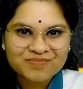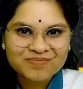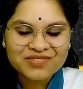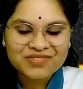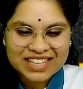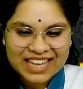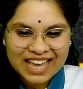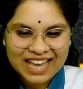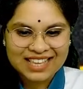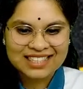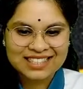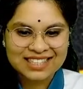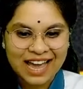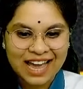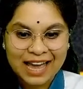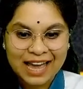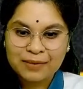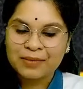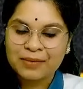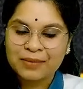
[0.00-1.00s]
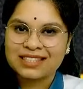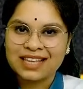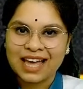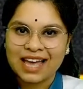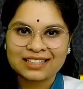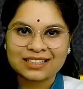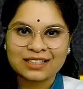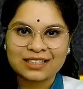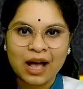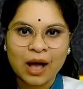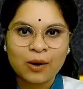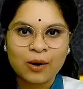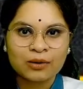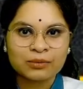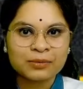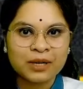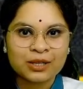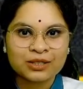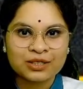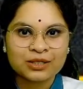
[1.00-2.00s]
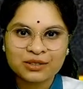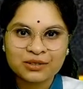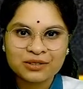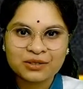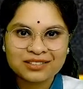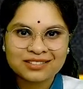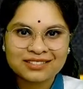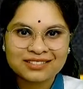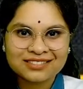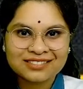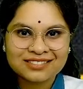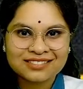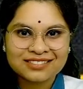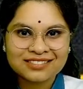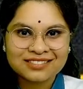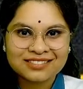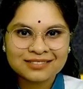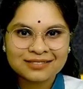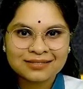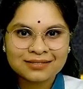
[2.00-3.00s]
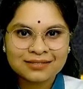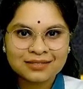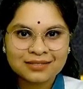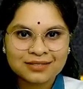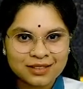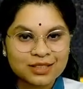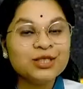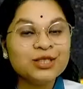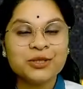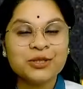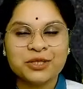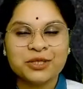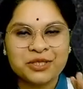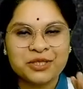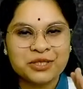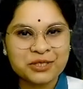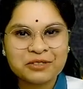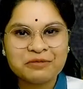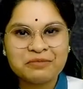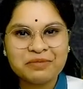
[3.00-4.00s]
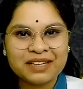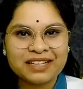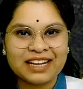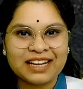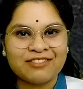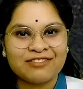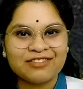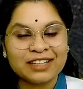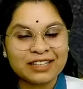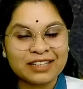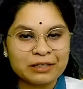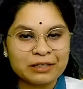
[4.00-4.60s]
Yes, I am excited. How about you? You should be definitely